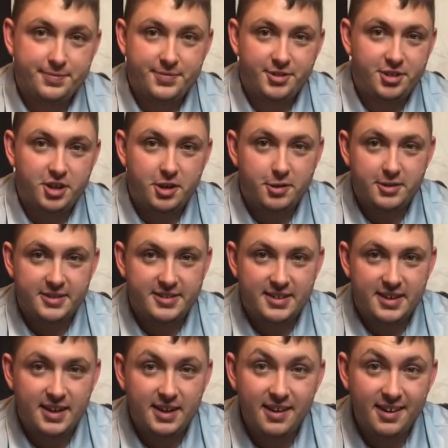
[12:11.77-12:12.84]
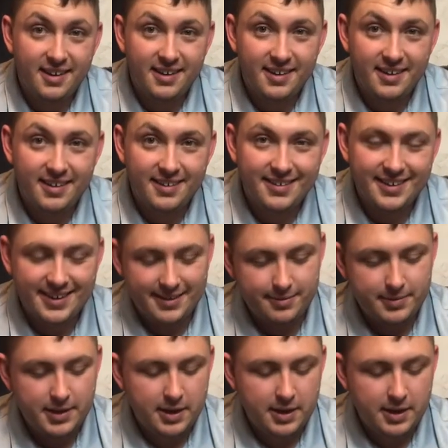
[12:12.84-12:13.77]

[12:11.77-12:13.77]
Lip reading: So it's like, yeah.